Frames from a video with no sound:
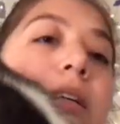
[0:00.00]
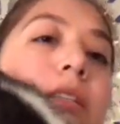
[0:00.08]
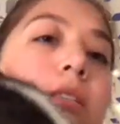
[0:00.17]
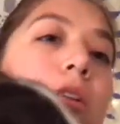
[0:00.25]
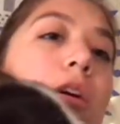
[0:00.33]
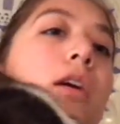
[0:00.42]

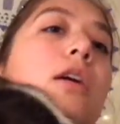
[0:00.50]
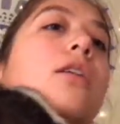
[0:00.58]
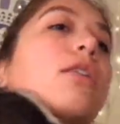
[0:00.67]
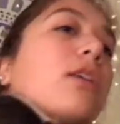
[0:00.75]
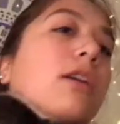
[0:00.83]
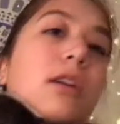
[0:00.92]
His
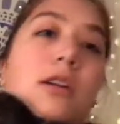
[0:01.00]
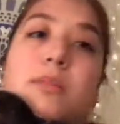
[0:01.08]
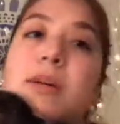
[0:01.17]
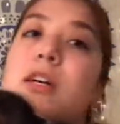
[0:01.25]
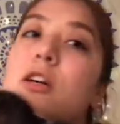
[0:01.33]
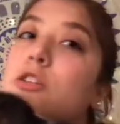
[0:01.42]
collar, oh
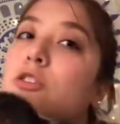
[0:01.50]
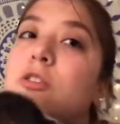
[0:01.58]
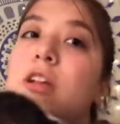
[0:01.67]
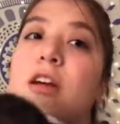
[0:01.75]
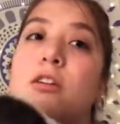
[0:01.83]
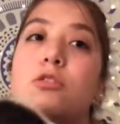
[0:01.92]
my gosh, your
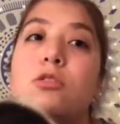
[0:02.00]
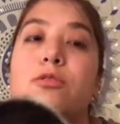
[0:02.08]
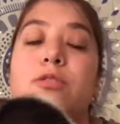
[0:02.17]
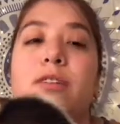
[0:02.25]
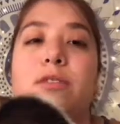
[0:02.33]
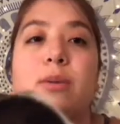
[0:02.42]
neck is so
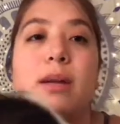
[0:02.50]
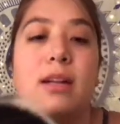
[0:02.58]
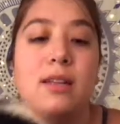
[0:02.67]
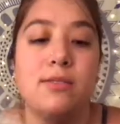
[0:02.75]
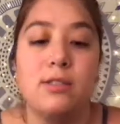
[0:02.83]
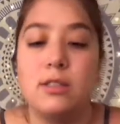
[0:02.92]
fluffy you
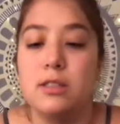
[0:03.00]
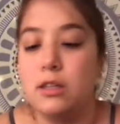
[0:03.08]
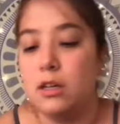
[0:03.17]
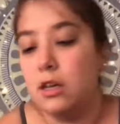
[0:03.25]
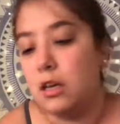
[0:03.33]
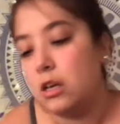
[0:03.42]

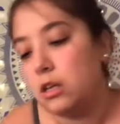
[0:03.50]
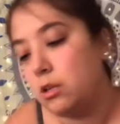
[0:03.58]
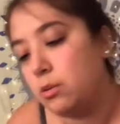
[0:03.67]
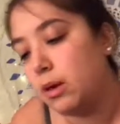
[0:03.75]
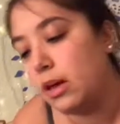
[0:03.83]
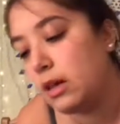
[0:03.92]

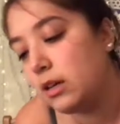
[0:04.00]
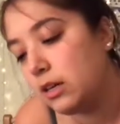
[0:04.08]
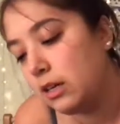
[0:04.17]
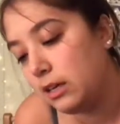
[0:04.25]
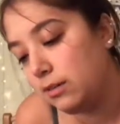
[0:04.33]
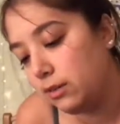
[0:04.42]

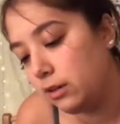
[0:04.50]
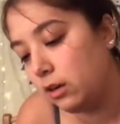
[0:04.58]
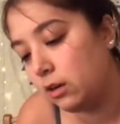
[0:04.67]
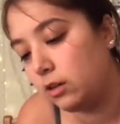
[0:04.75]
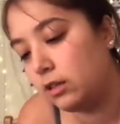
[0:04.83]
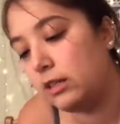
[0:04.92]
can't even
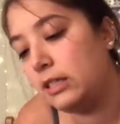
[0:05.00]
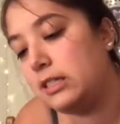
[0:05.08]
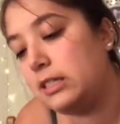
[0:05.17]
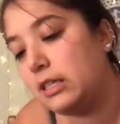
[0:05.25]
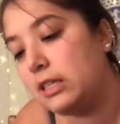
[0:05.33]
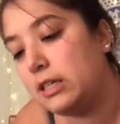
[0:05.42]
hardly
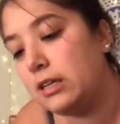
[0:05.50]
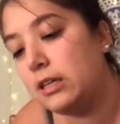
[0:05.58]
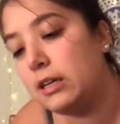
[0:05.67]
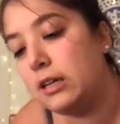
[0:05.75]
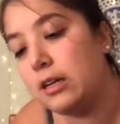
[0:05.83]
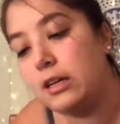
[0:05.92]
see it.
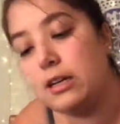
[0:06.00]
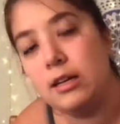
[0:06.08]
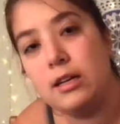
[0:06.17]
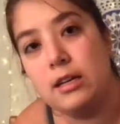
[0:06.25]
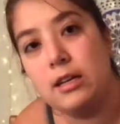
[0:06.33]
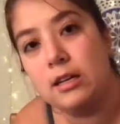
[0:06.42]

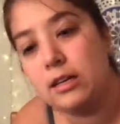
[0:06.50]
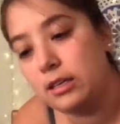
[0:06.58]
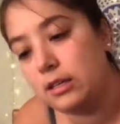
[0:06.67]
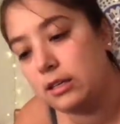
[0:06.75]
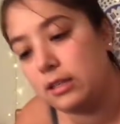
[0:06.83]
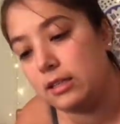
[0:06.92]

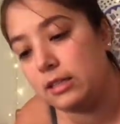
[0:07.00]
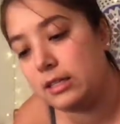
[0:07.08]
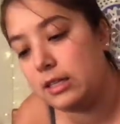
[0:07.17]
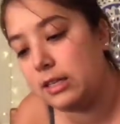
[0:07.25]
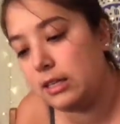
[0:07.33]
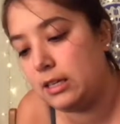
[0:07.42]
Let's
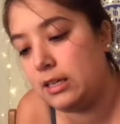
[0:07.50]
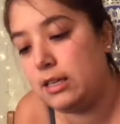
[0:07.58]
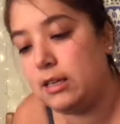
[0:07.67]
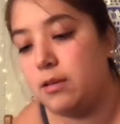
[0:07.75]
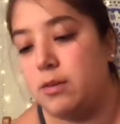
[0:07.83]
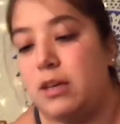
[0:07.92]
see,
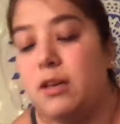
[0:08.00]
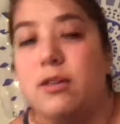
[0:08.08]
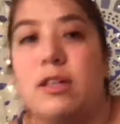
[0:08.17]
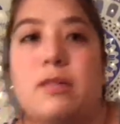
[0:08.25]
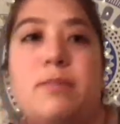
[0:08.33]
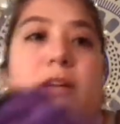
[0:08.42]
there we go,
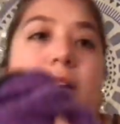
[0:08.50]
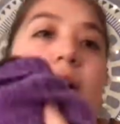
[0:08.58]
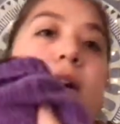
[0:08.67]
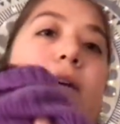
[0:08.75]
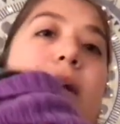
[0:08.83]
that's better.